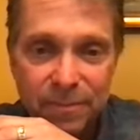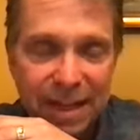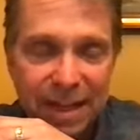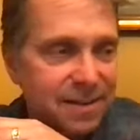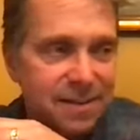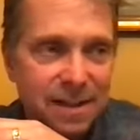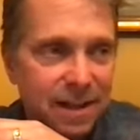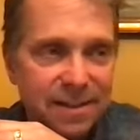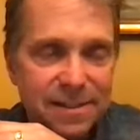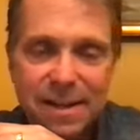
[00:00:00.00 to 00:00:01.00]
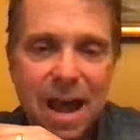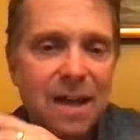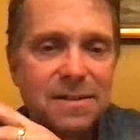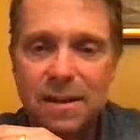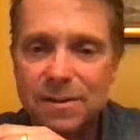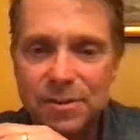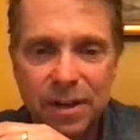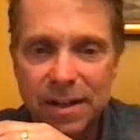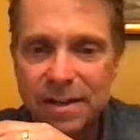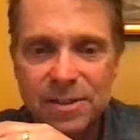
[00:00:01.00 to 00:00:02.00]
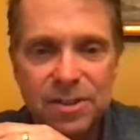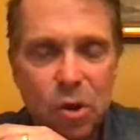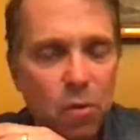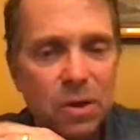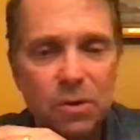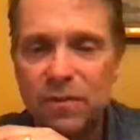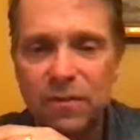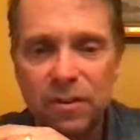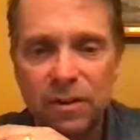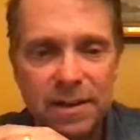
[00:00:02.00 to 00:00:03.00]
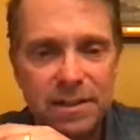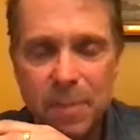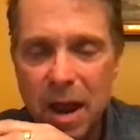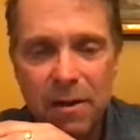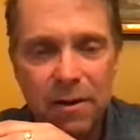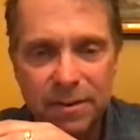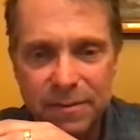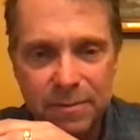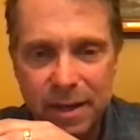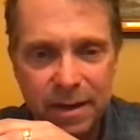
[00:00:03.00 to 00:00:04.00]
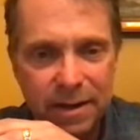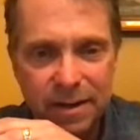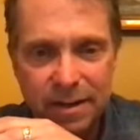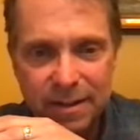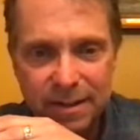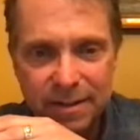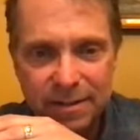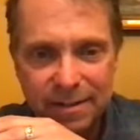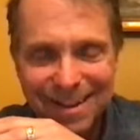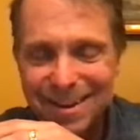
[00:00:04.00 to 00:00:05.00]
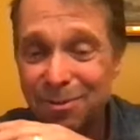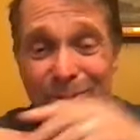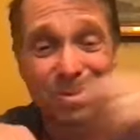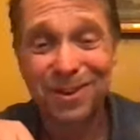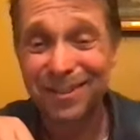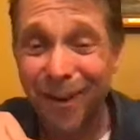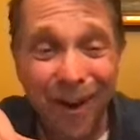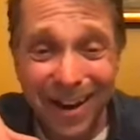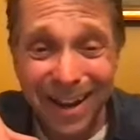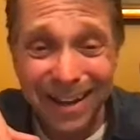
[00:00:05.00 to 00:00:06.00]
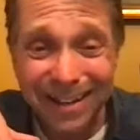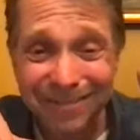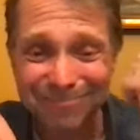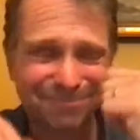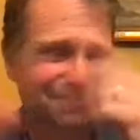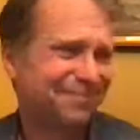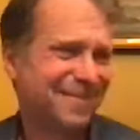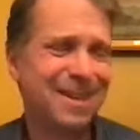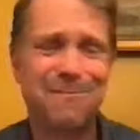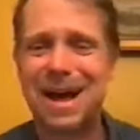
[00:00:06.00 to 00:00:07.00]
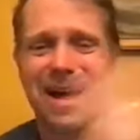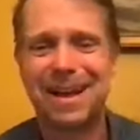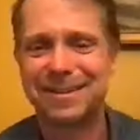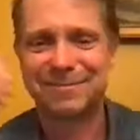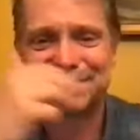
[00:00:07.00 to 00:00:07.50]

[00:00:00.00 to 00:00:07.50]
It is God's country. It is so beautiful and inspiring to me. And you throw the dog in. Come on.